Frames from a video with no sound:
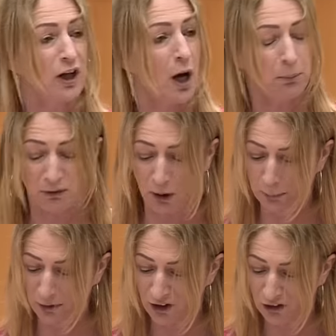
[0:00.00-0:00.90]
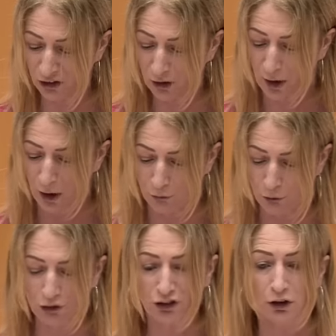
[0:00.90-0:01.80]
the opposition of
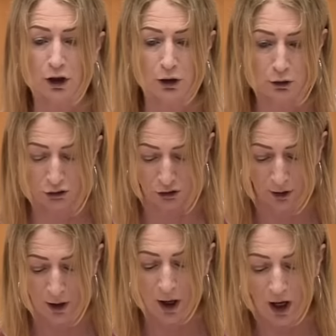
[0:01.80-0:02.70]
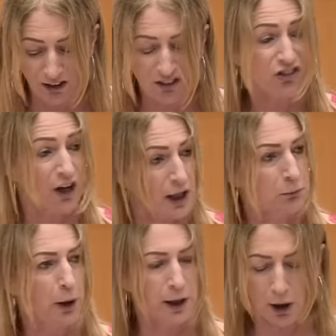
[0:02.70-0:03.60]
Russian collusion. I
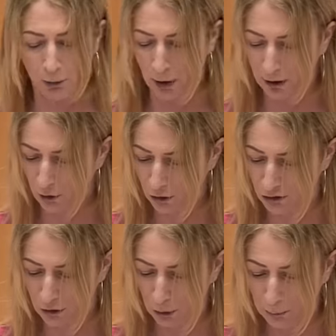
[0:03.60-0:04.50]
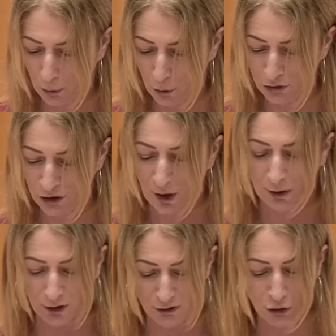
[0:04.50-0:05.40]
stand by our minority report.
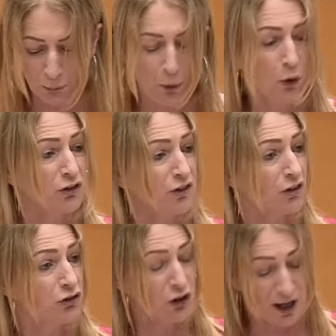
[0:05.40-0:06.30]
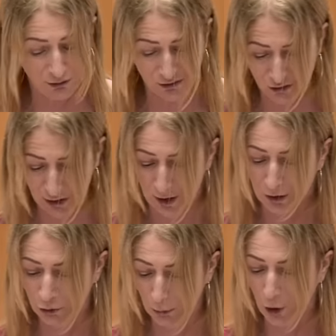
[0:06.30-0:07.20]
This report is a travesty
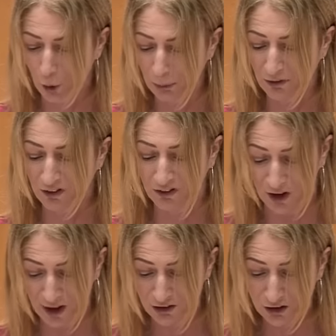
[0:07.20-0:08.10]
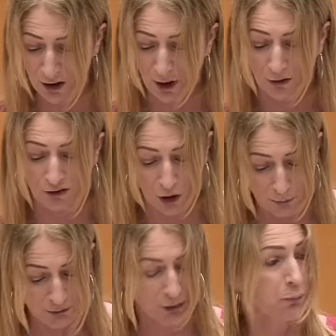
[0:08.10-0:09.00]
to an open society.
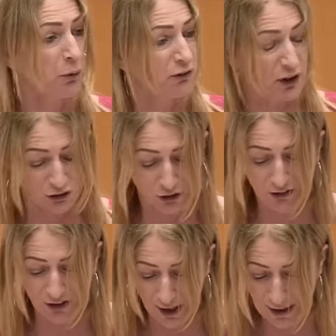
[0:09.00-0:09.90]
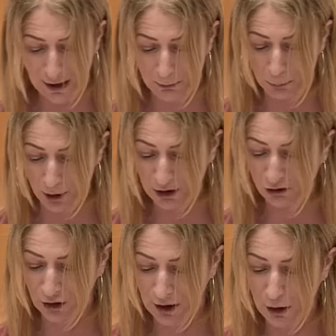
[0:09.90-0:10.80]
Some of its provisions likely
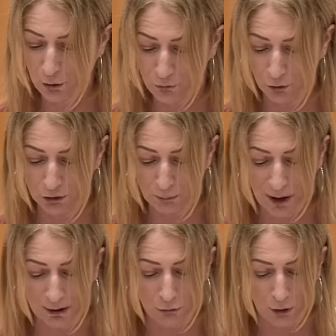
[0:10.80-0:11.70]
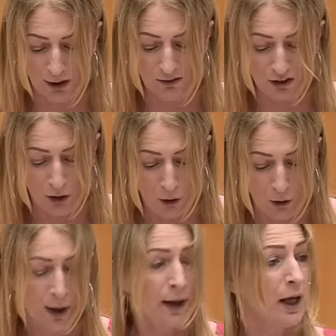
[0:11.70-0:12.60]
breach EU fundamental rights law.
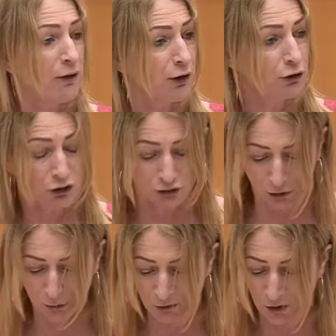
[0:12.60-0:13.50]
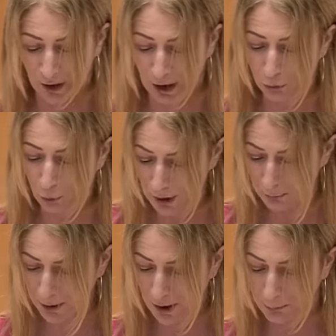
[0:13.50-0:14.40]
If introduced, it will
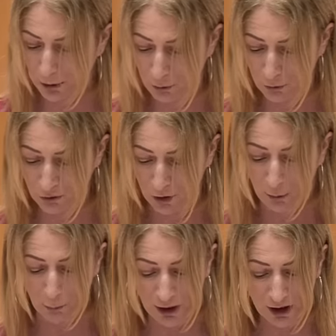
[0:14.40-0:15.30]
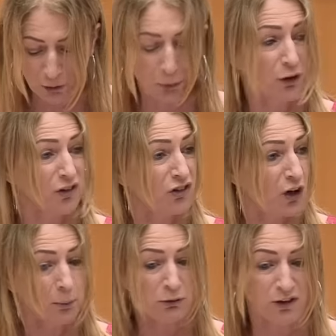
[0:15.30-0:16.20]
be abused. We need to put a
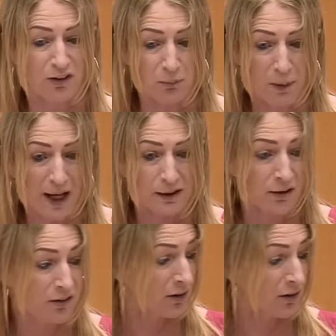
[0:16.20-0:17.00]
stop to this madness